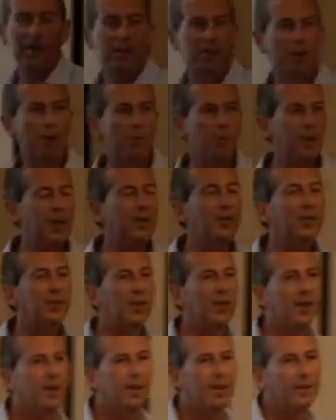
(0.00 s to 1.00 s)
There's our
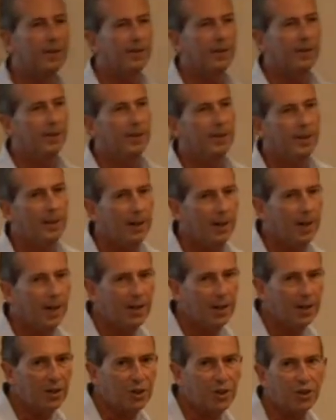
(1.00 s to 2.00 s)
beta,
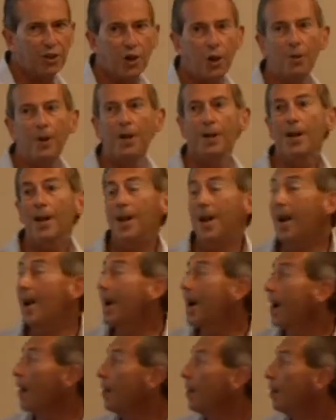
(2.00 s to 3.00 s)
and it's showing
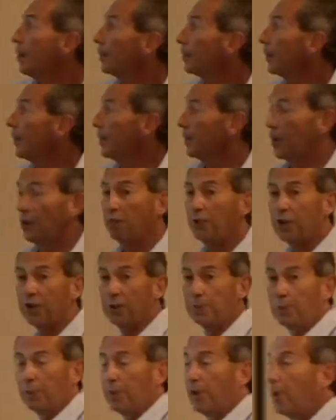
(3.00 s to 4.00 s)
how the
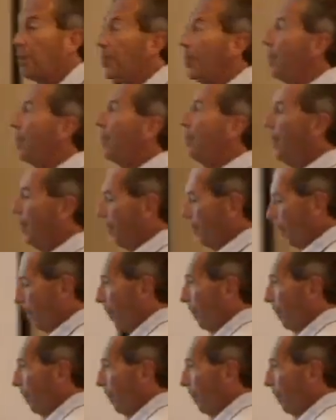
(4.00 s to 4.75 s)
risk premium